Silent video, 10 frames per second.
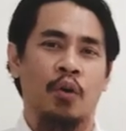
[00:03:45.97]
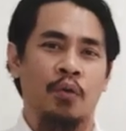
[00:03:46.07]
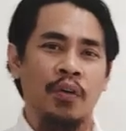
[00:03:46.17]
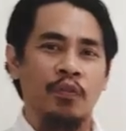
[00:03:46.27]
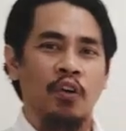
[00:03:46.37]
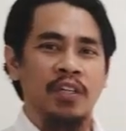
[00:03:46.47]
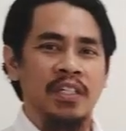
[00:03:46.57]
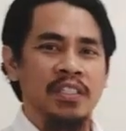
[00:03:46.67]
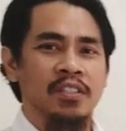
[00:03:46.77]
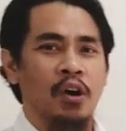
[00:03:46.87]
We
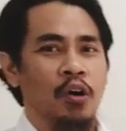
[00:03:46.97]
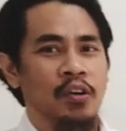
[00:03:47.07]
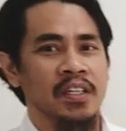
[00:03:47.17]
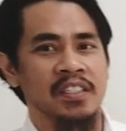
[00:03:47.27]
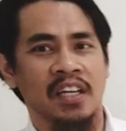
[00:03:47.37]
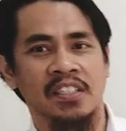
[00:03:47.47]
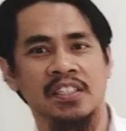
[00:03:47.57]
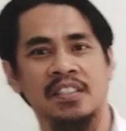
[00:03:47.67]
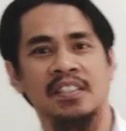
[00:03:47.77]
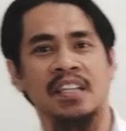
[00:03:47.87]
focused on
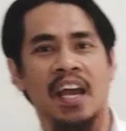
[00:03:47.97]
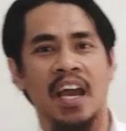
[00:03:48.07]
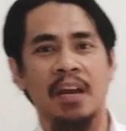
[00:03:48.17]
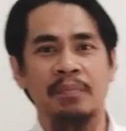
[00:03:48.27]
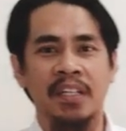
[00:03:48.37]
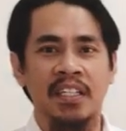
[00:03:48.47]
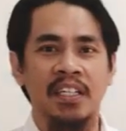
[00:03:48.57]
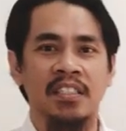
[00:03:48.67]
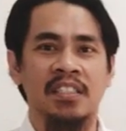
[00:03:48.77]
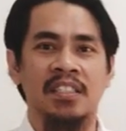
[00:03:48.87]
discussions and
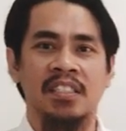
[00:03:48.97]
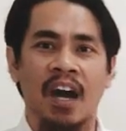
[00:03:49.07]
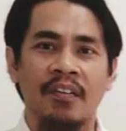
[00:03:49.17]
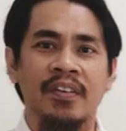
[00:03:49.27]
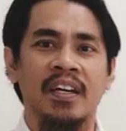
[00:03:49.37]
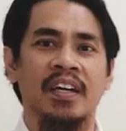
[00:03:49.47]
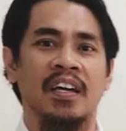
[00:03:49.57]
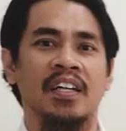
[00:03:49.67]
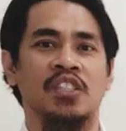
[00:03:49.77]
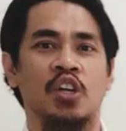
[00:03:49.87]
meetings covering a
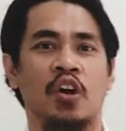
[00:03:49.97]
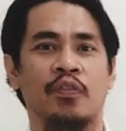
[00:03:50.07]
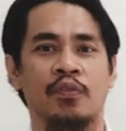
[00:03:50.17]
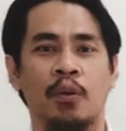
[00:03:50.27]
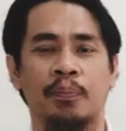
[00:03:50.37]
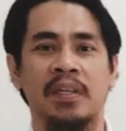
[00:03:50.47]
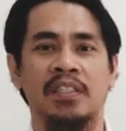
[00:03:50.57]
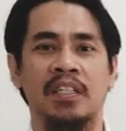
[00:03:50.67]
range of topics,